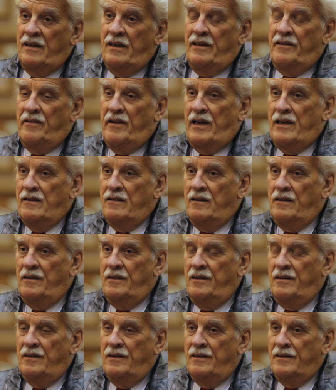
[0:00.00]
And then
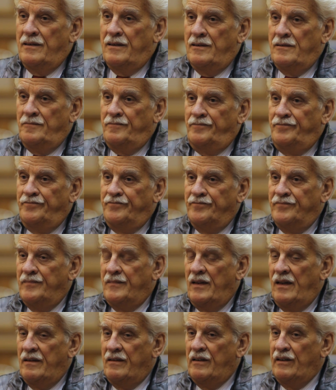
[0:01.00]
um,
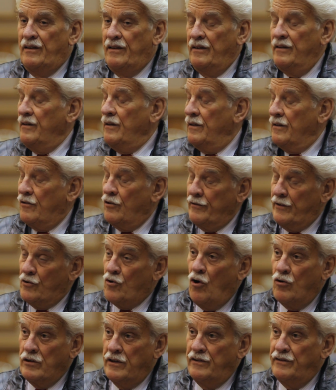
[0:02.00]
the, the, the,
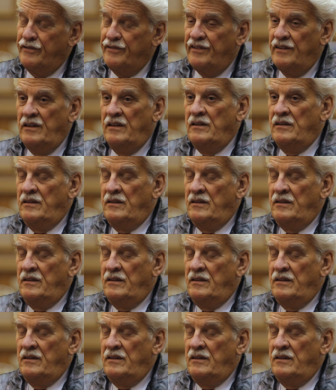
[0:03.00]
Congress